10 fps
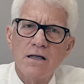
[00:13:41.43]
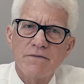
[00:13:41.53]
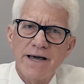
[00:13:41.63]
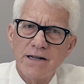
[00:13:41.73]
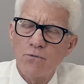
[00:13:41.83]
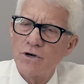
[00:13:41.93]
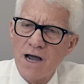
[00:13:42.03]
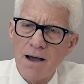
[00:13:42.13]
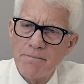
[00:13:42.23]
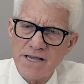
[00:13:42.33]
that it would
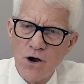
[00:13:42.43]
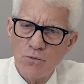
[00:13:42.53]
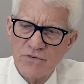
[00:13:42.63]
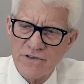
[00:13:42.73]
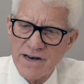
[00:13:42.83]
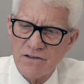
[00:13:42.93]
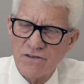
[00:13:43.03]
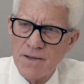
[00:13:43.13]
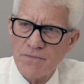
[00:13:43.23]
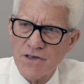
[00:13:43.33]
not be homestead
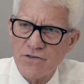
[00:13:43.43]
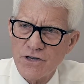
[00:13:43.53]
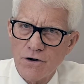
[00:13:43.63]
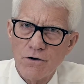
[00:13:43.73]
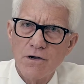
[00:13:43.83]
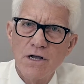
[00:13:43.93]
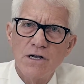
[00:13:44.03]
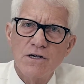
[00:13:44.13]
exempt this year,